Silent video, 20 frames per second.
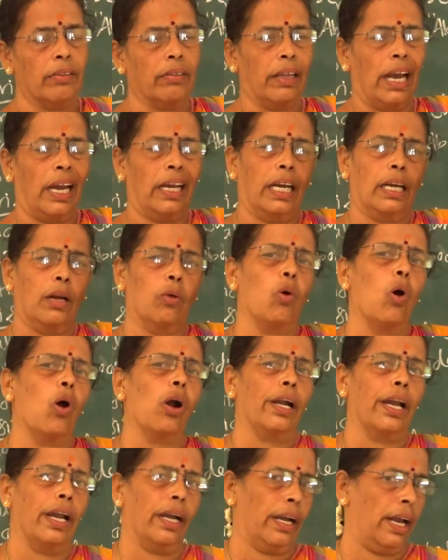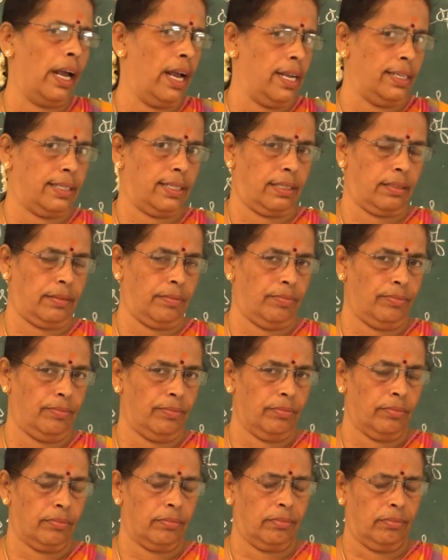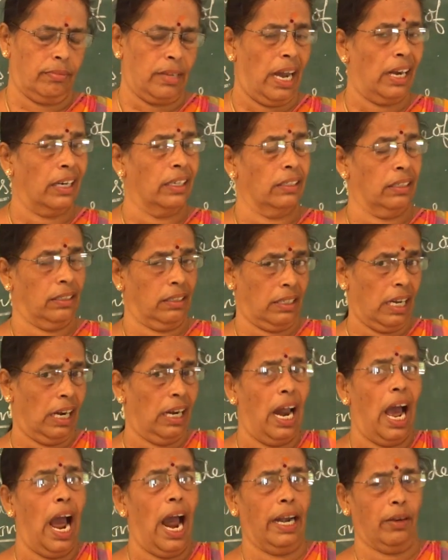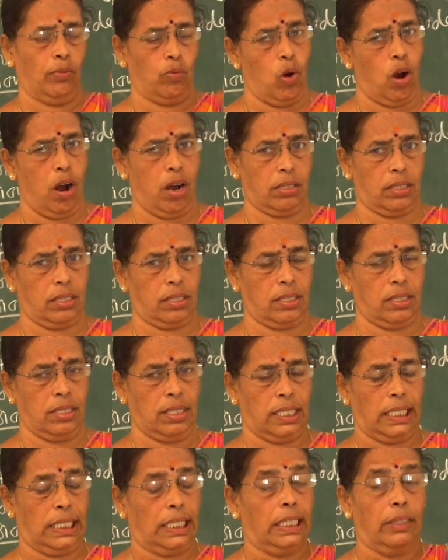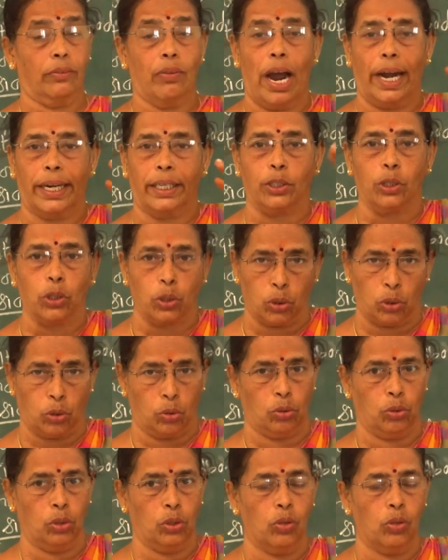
Then in the olden days, then the land was divided to.